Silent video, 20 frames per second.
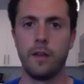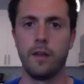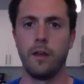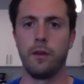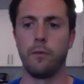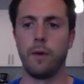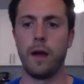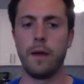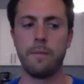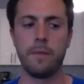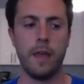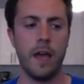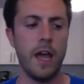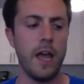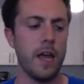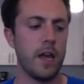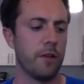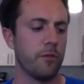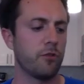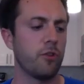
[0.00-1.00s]
right?
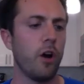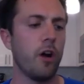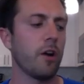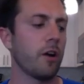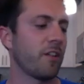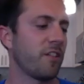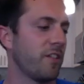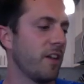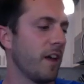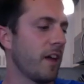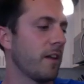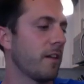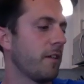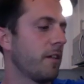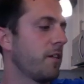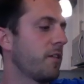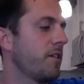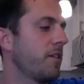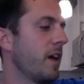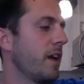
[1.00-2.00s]
Hey, dog, sit,
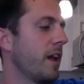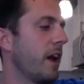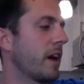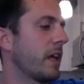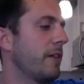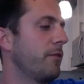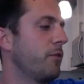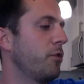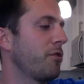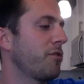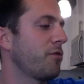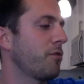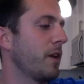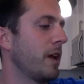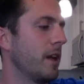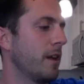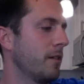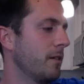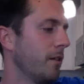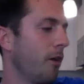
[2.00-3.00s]
I'll give you a
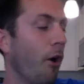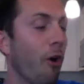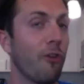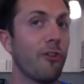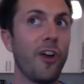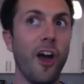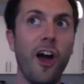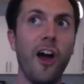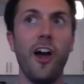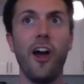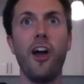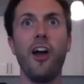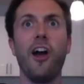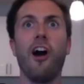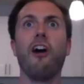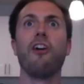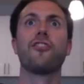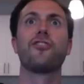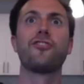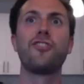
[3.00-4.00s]
treat. Okay,
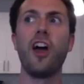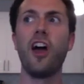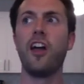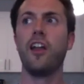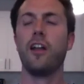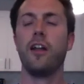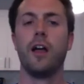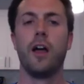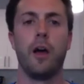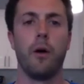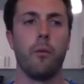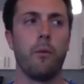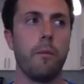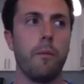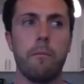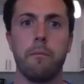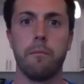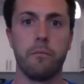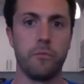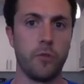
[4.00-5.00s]
I'll sit.
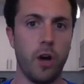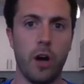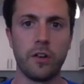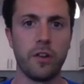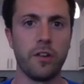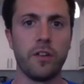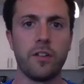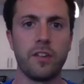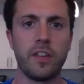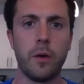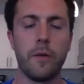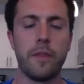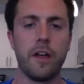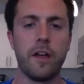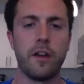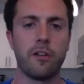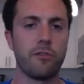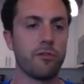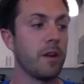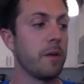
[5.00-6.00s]
Dog doesn't sit without
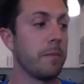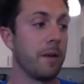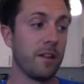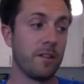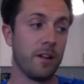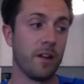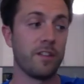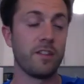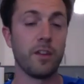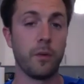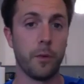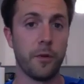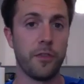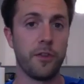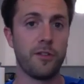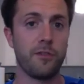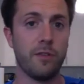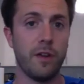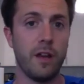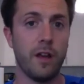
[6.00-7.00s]
a treat, but he does sit with a
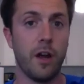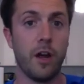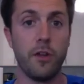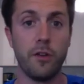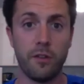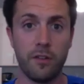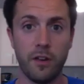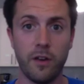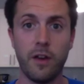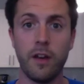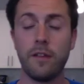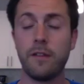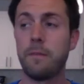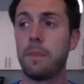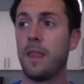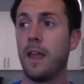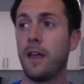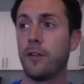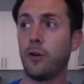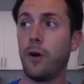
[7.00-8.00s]
treat. Are you serious?
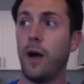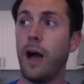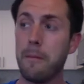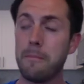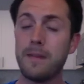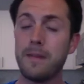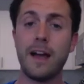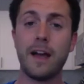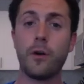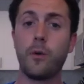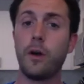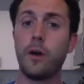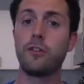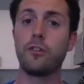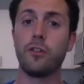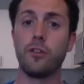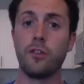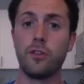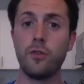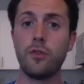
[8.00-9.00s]
So I'm not going to
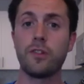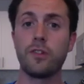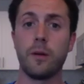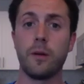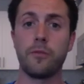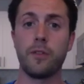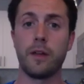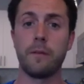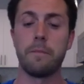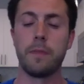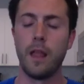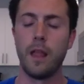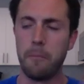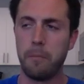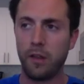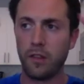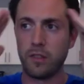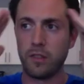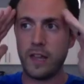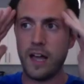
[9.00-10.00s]
do something,
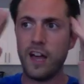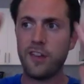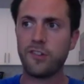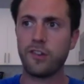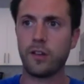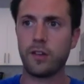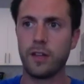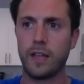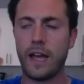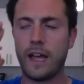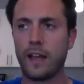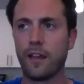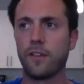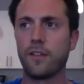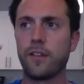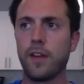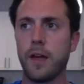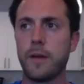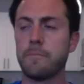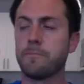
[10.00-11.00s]
but logically I can
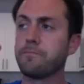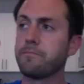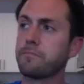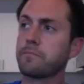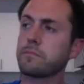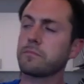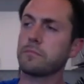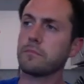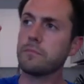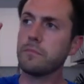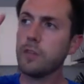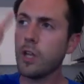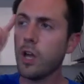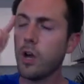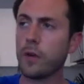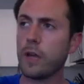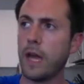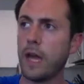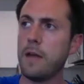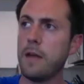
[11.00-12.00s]
say,
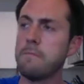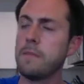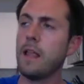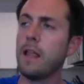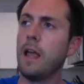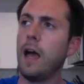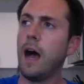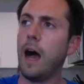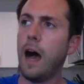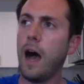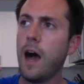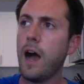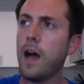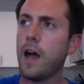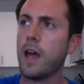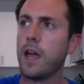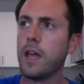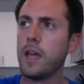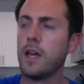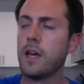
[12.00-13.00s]
okay,
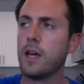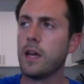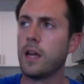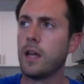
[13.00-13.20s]
I